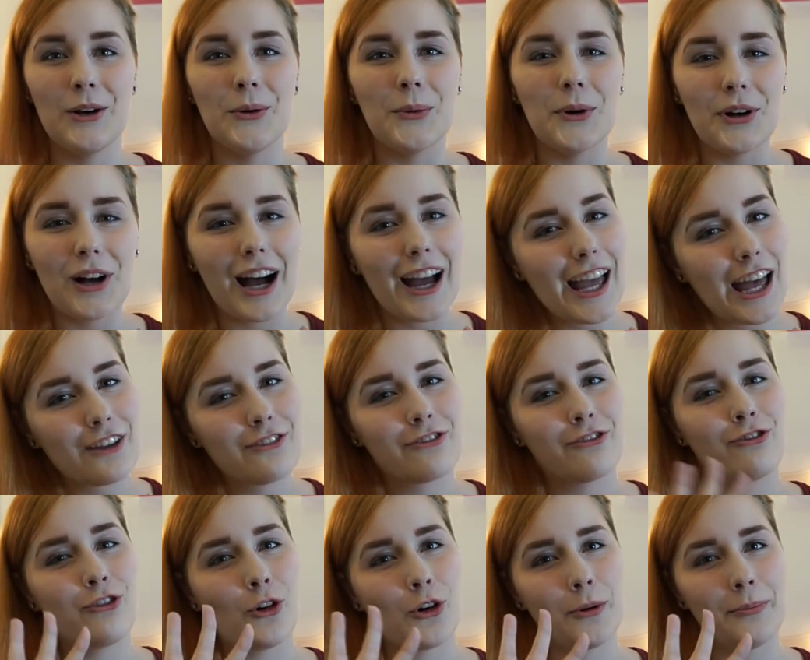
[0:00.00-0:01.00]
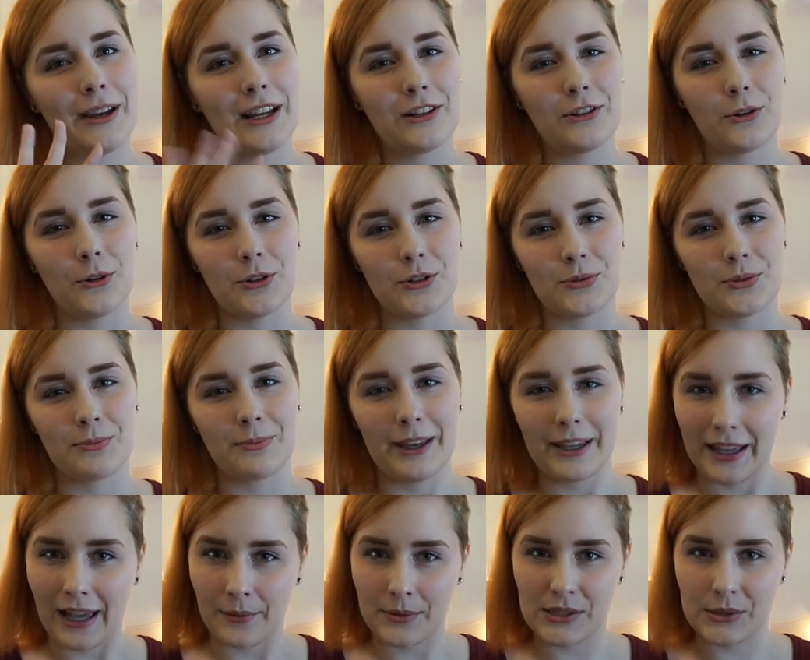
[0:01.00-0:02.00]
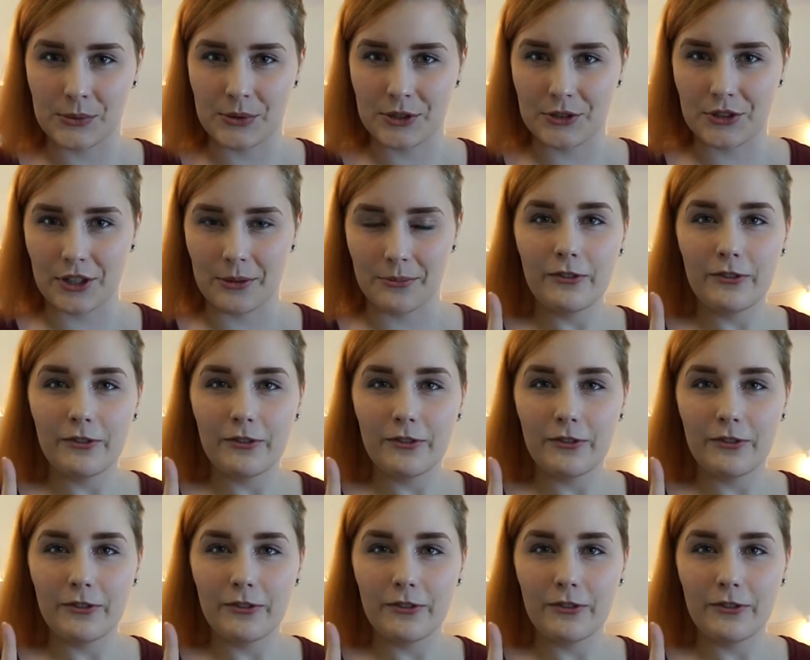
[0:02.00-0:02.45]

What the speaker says: Well, I have 4 main goals with my capsule wardrobe.